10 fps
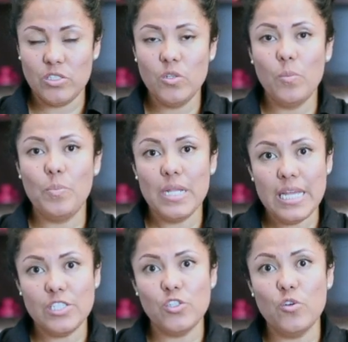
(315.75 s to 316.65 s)
So
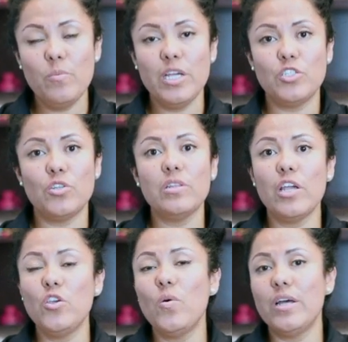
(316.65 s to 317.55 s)
please do make sure
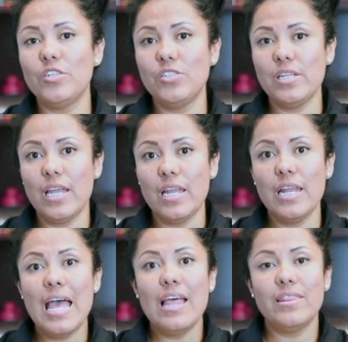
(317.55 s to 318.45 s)
that you
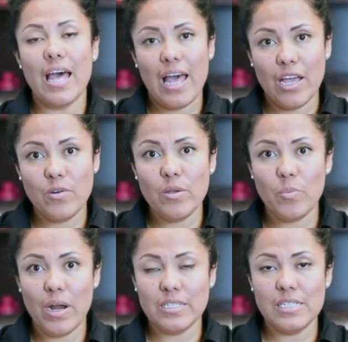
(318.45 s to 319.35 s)
understand the
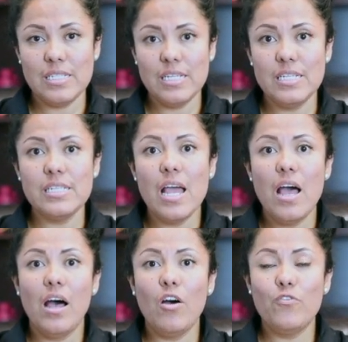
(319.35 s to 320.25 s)
hiring practices
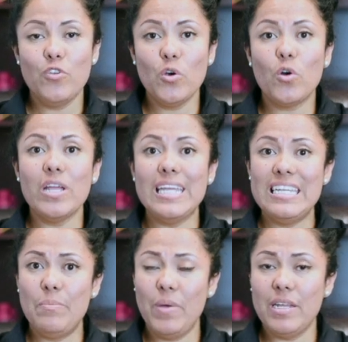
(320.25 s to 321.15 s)
of your
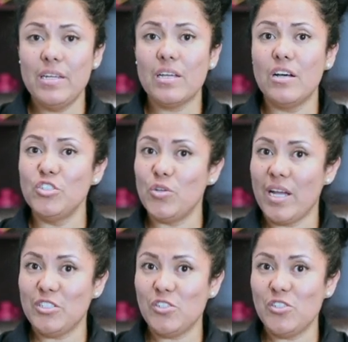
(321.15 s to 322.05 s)
independent
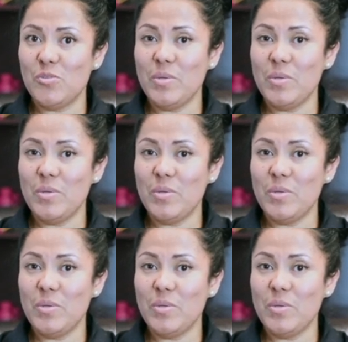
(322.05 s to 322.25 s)
contractors,